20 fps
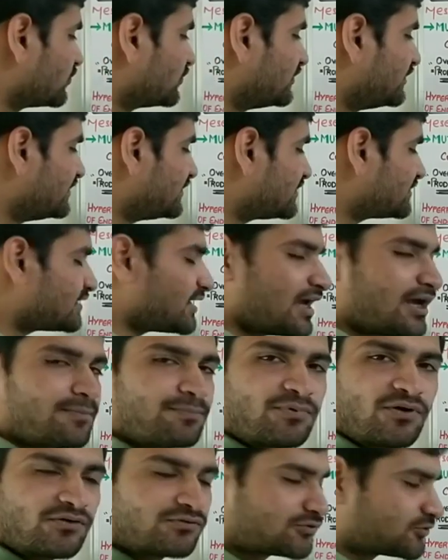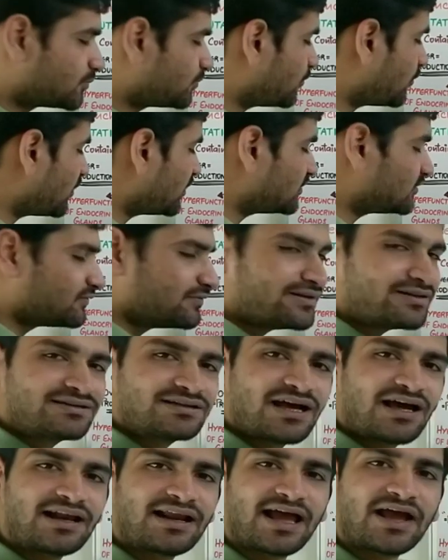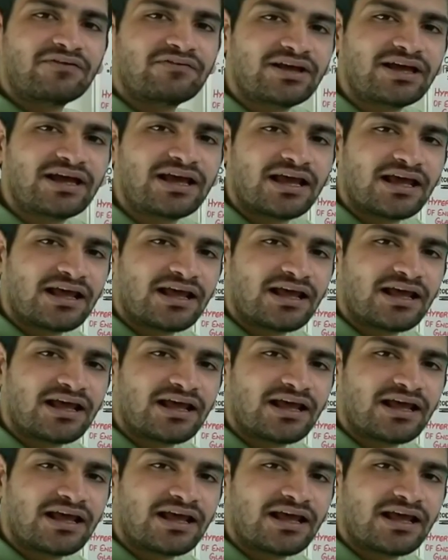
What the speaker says: So these type of spots which are having